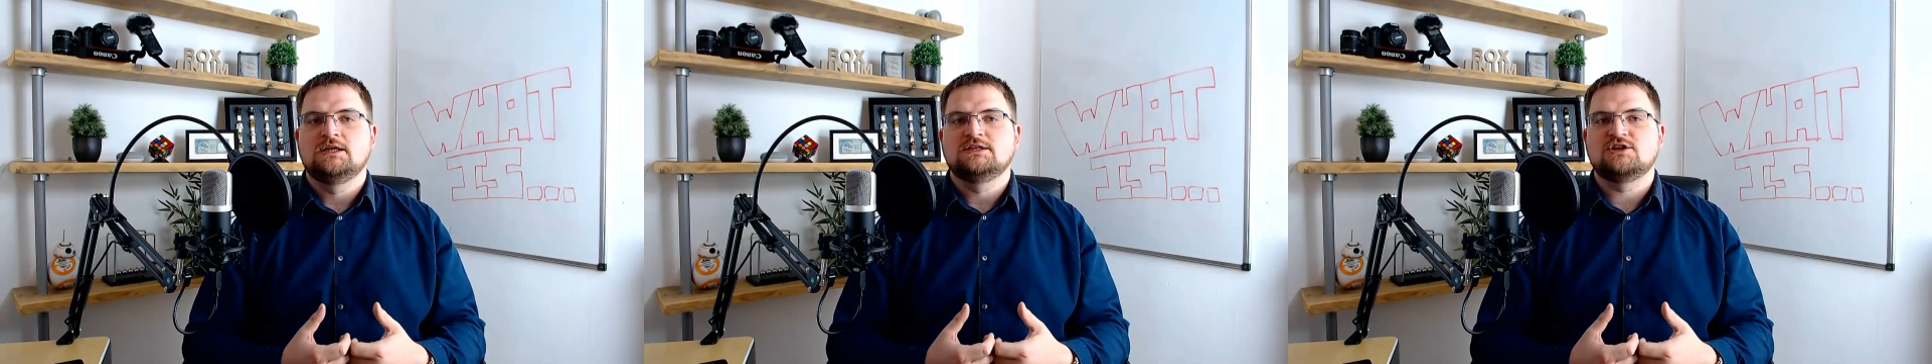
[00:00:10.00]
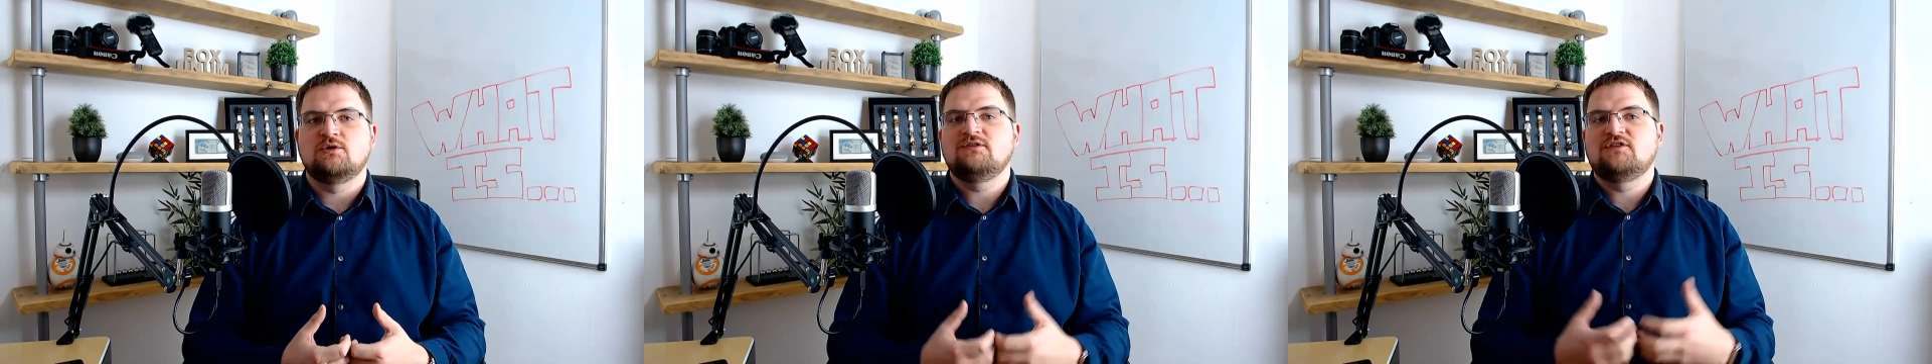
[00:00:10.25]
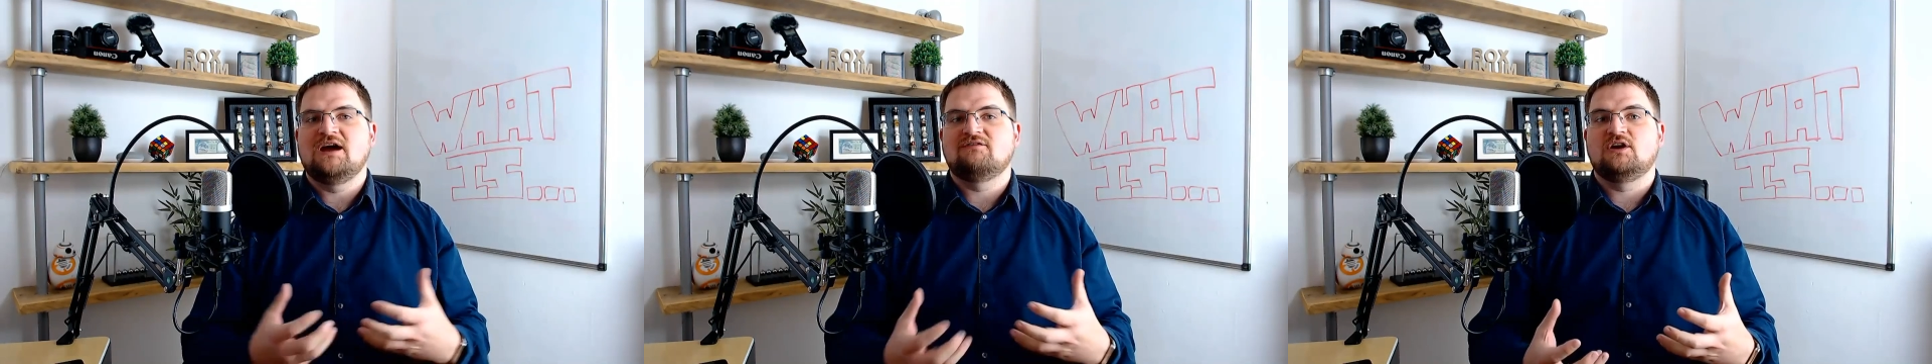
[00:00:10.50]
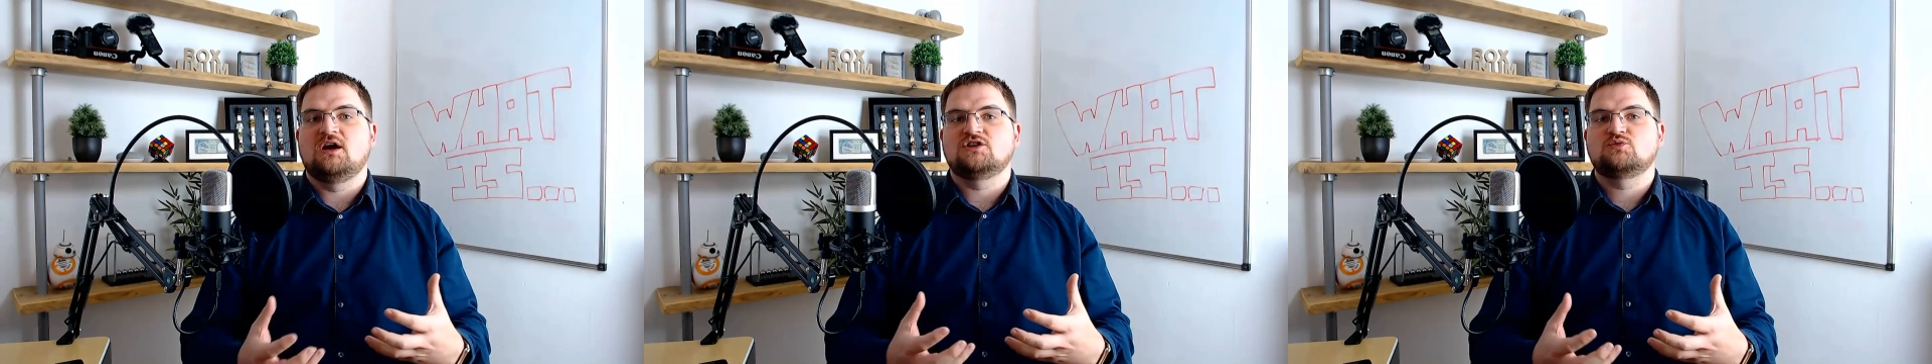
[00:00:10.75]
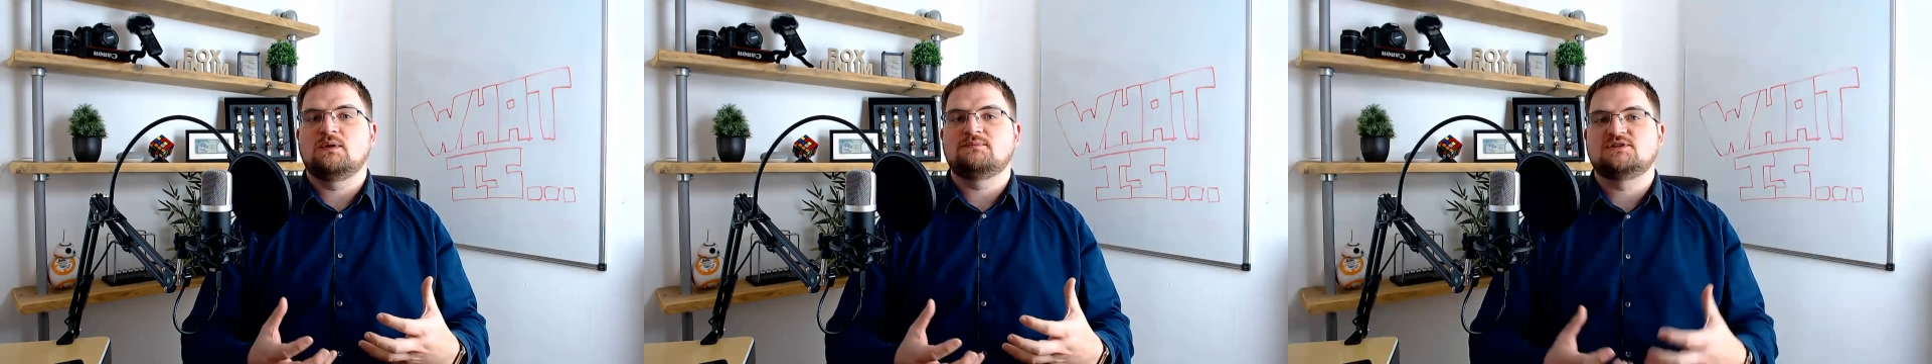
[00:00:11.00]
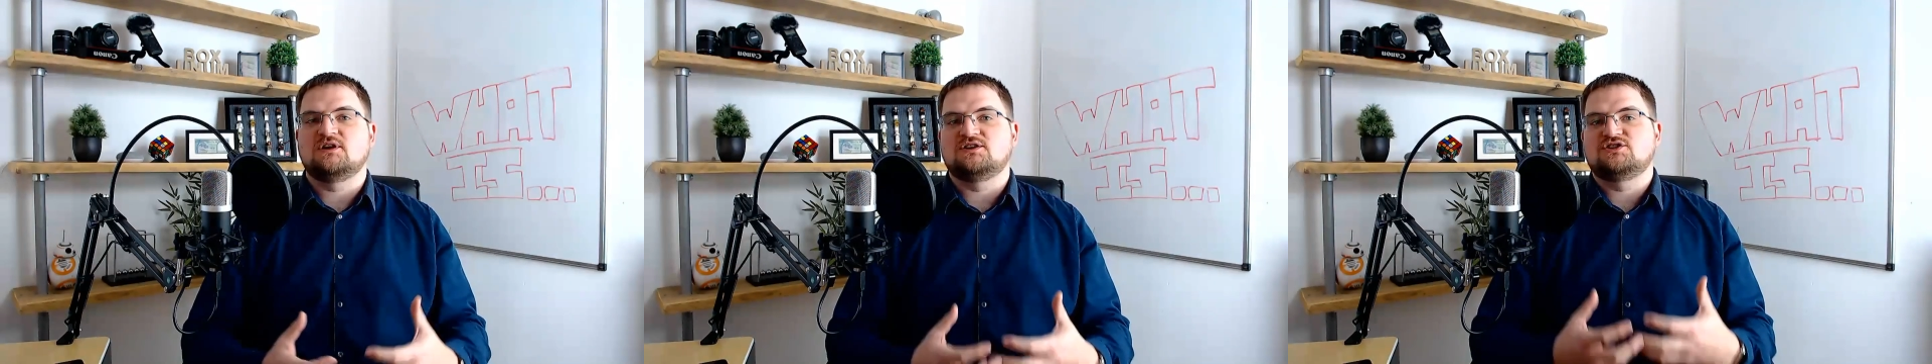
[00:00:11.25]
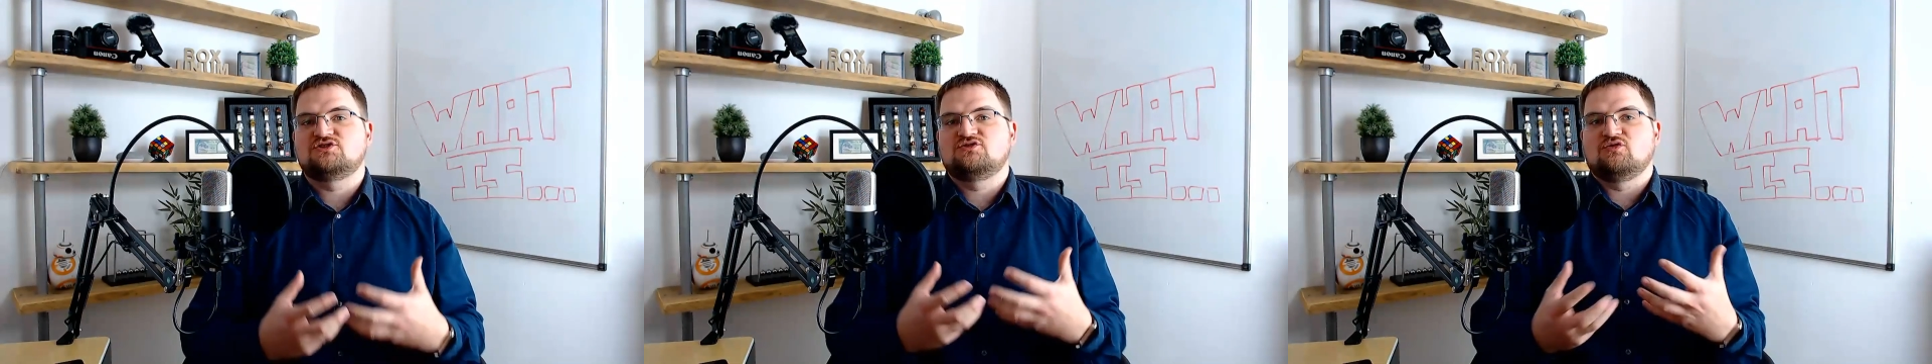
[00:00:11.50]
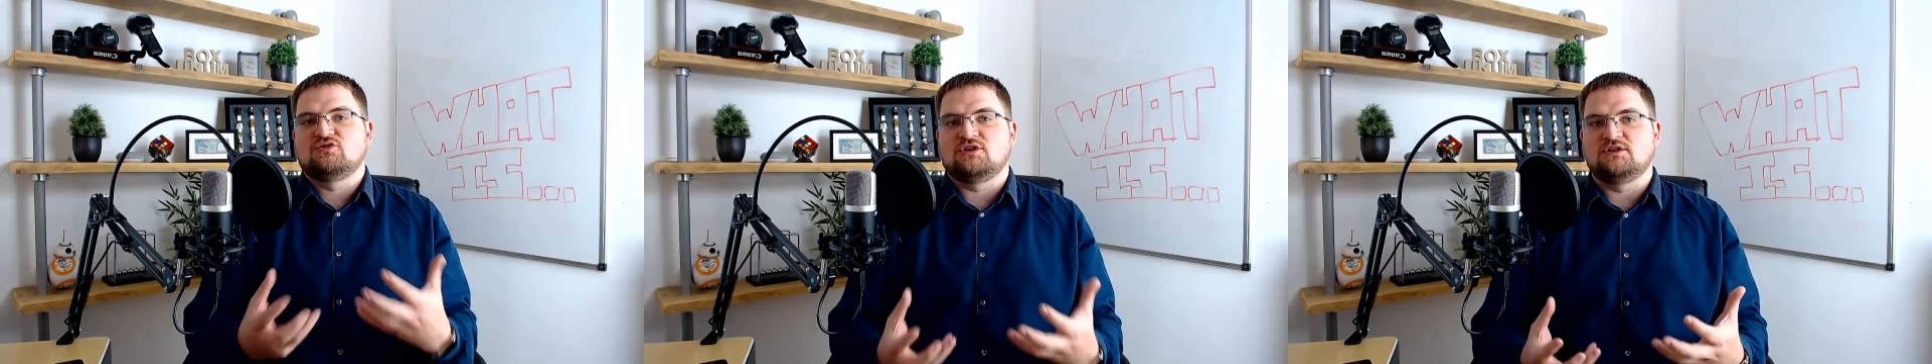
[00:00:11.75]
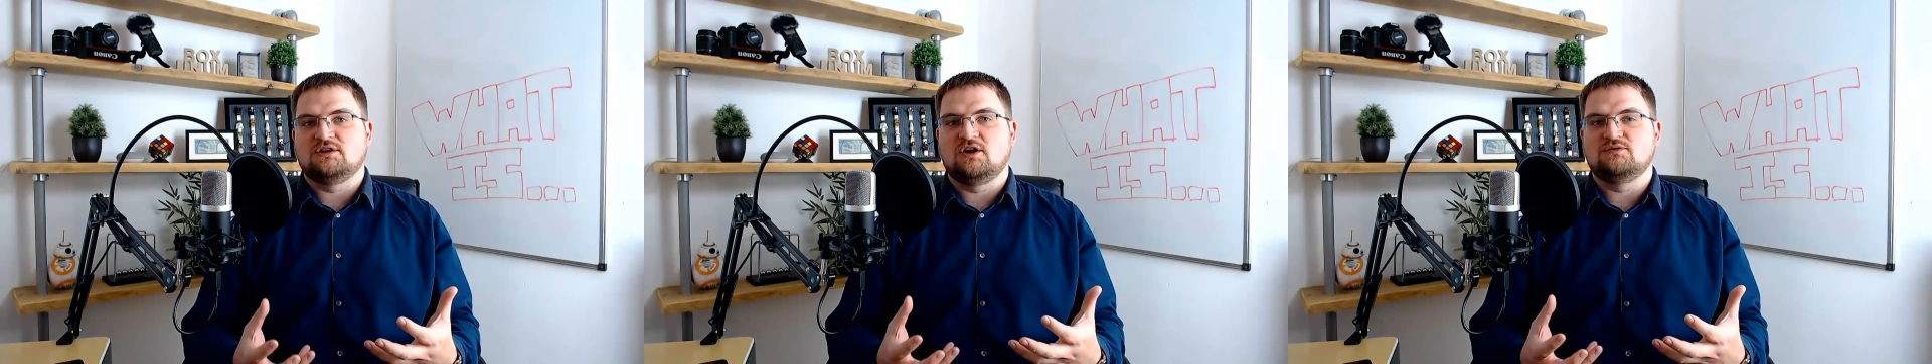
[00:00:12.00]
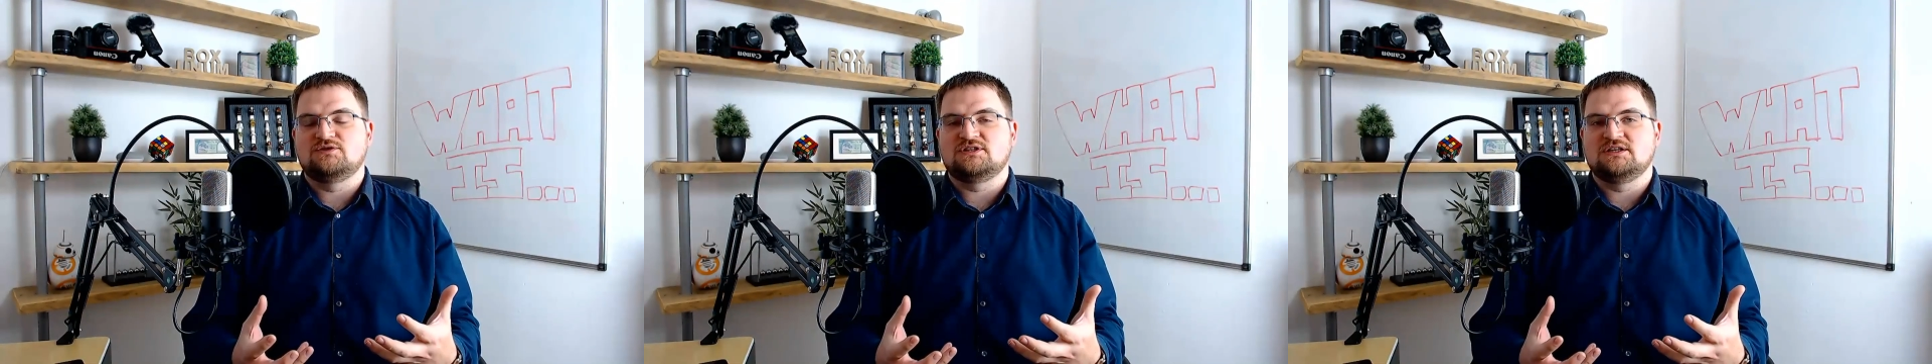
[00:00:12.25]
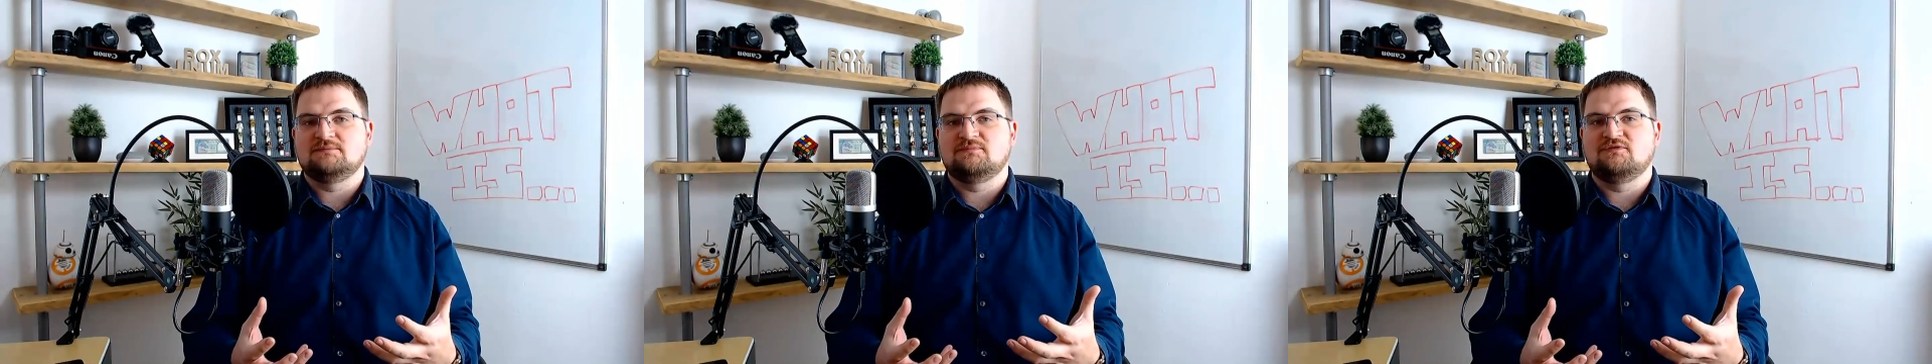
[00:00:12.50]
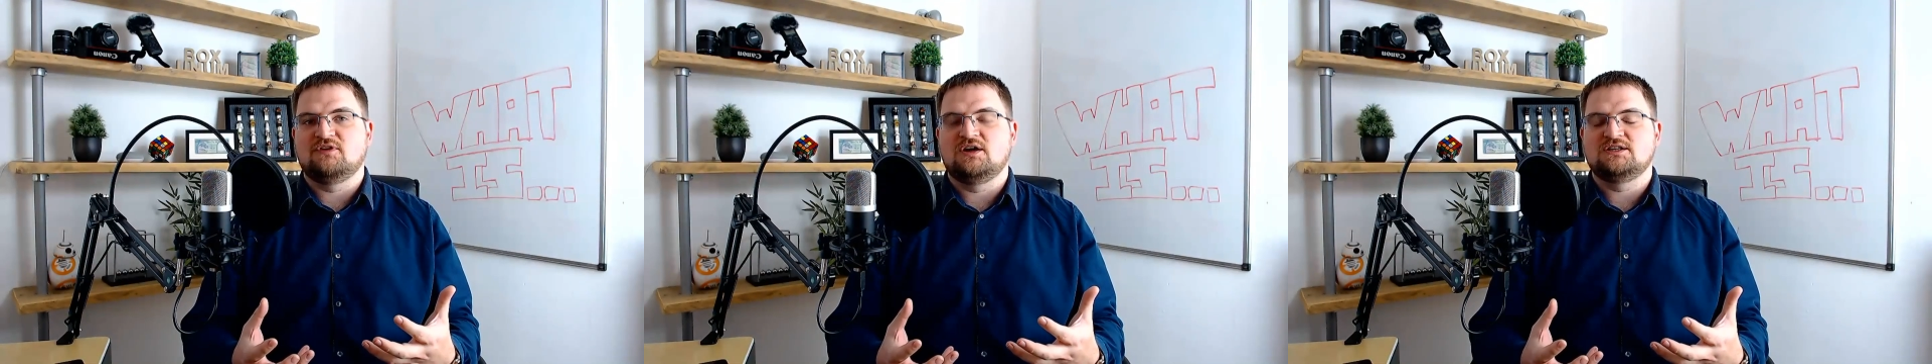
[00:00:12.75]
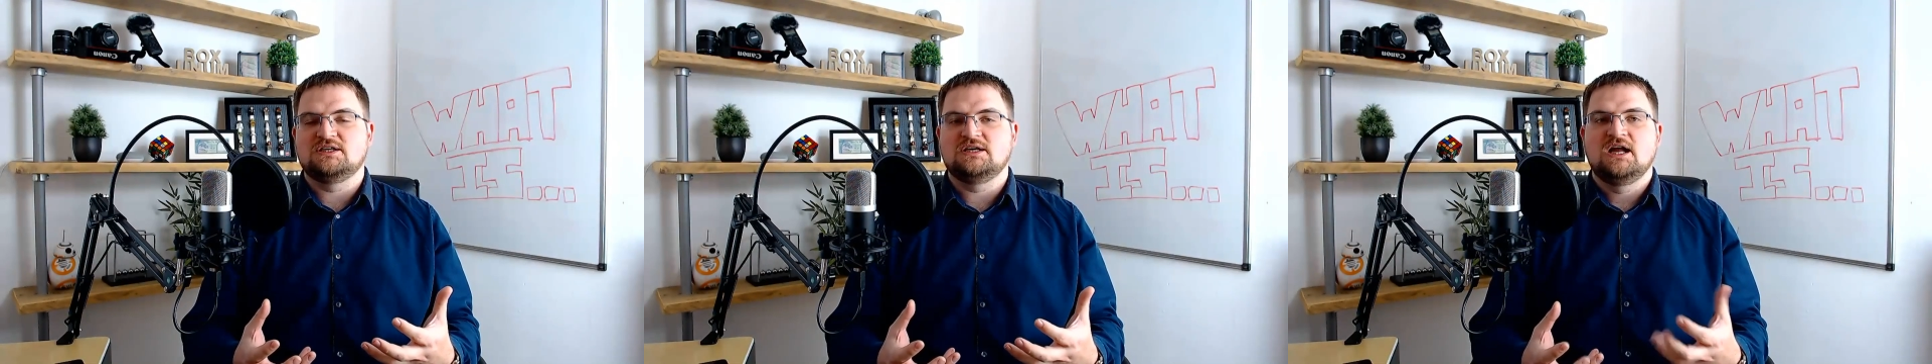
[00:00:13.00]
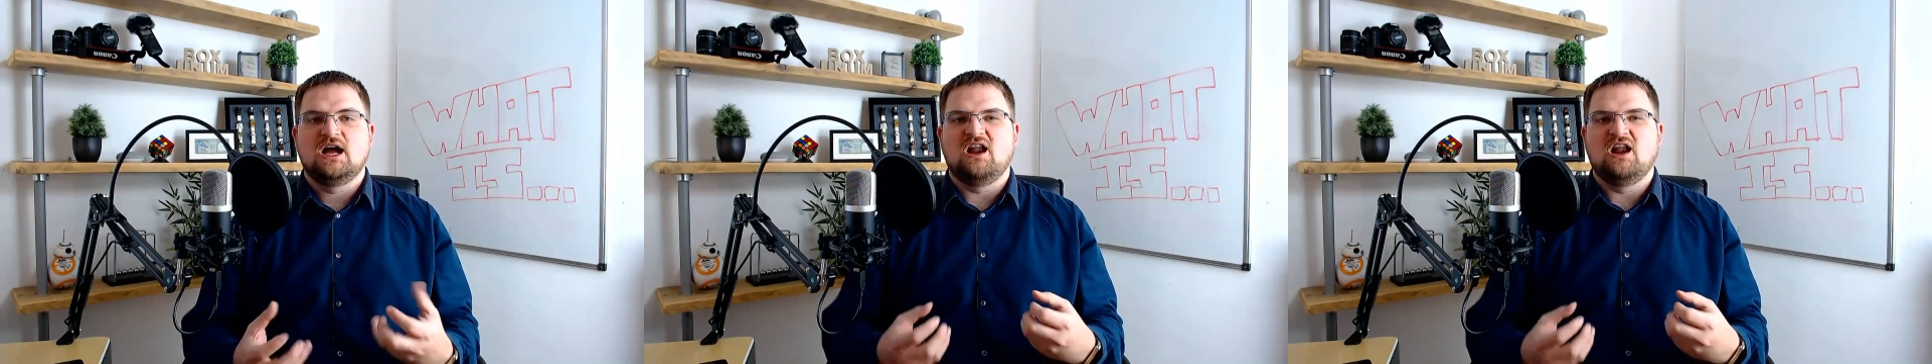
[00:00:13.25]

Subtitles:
So if you have a large website stored on a hosting provider